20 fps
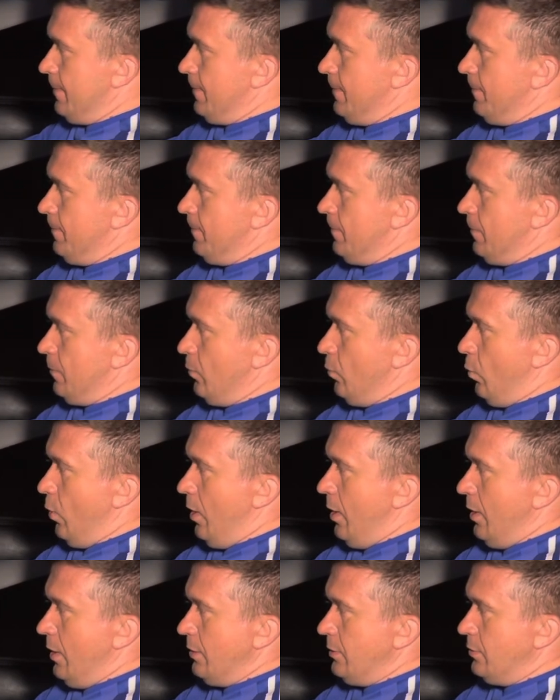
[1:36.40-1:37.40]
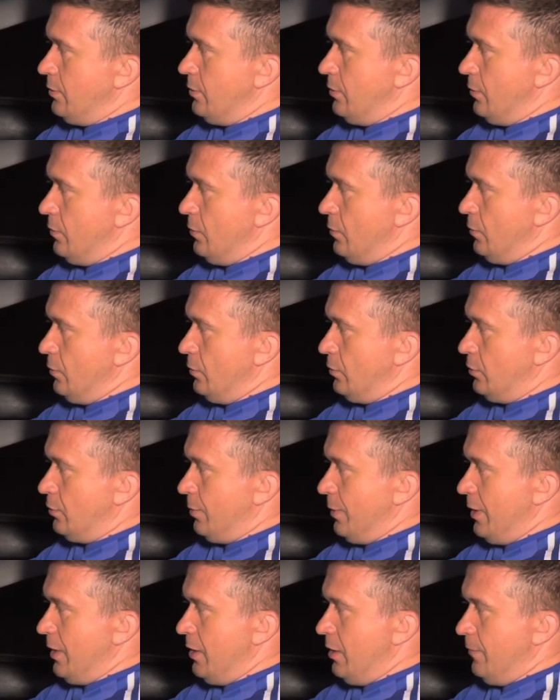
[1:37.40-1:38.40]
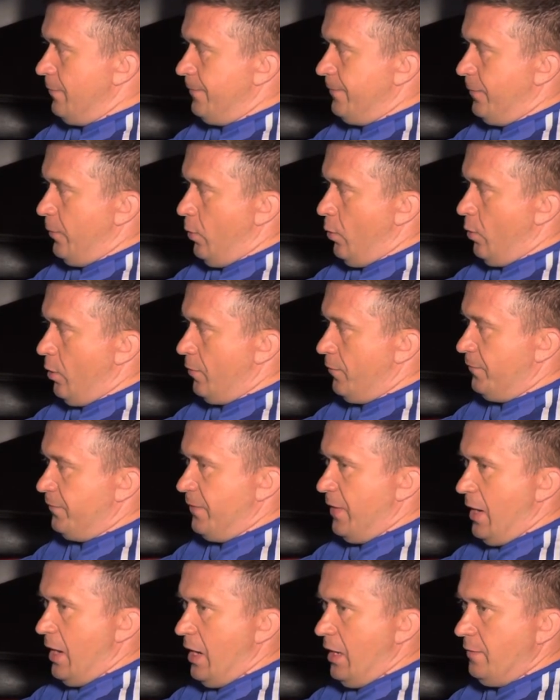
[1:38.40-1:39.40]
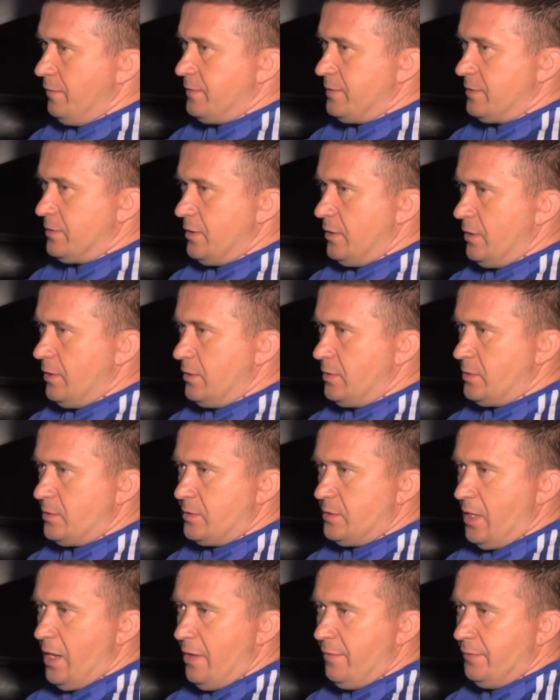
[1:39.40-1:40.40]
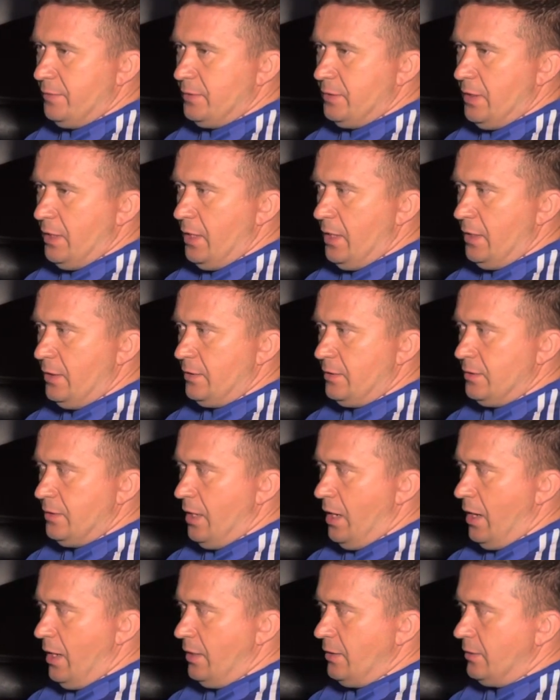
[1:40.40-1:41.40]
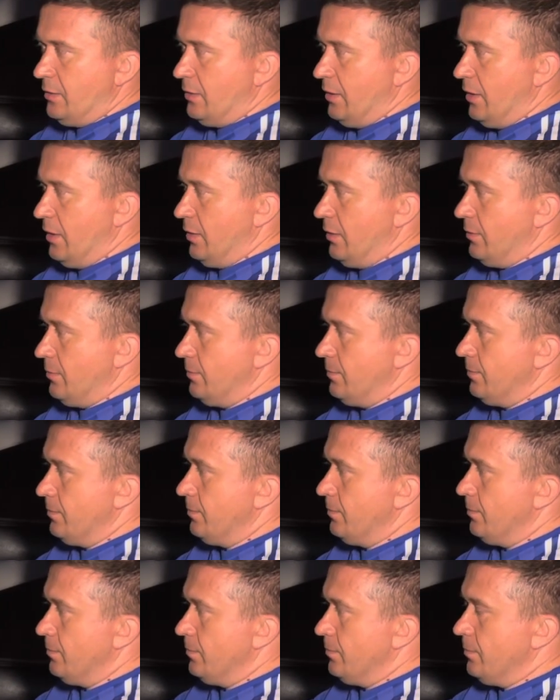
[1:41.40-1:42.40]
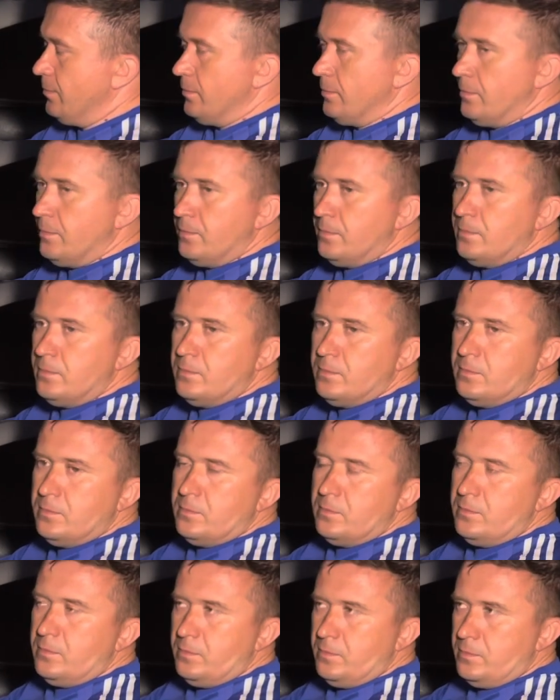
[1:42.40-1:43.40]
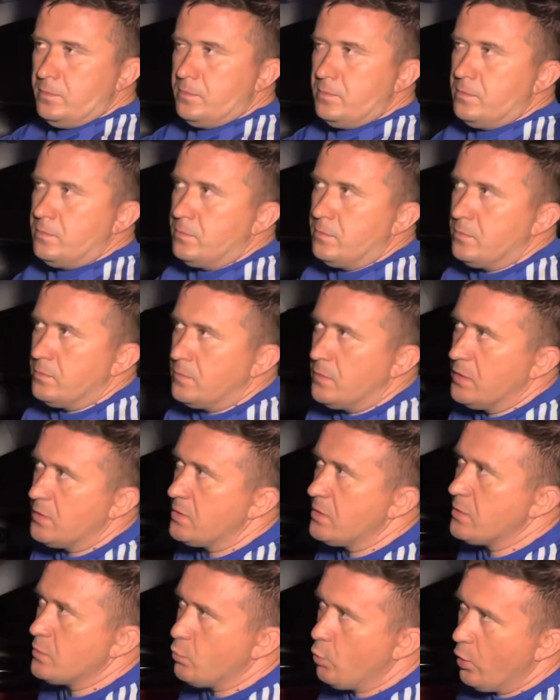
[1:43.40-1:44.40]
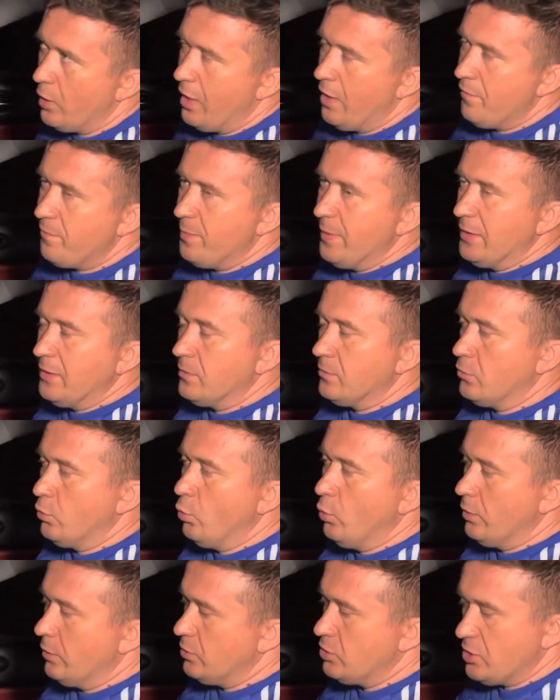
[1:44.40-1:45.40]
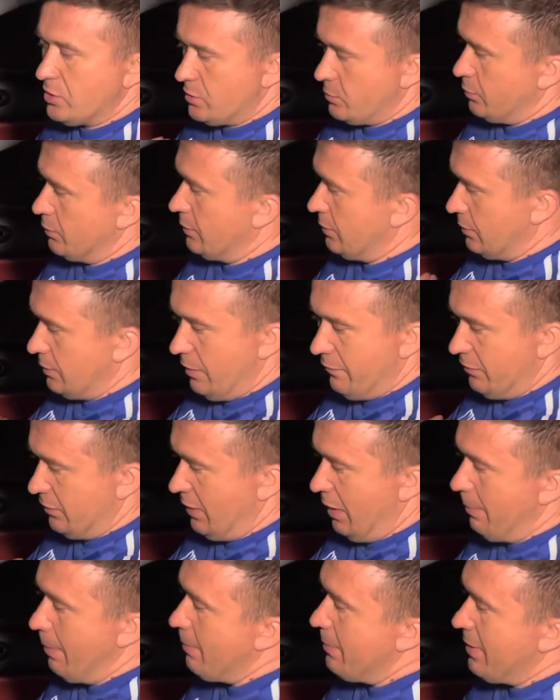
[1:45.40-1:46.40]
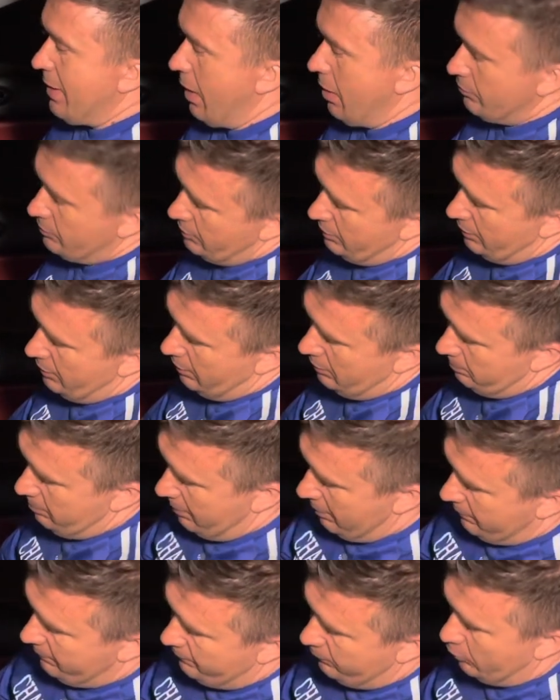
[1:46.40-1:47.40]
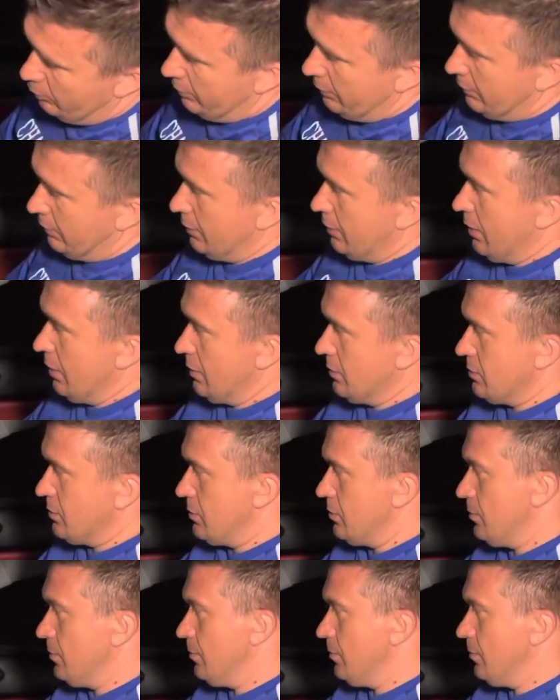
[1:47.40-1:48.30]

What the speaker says: 1, 2, 3, 4, 5, 6, 7, 8, 9, 10. This is what I've been doing, just with every time I'm counting, I got my foot on the gas.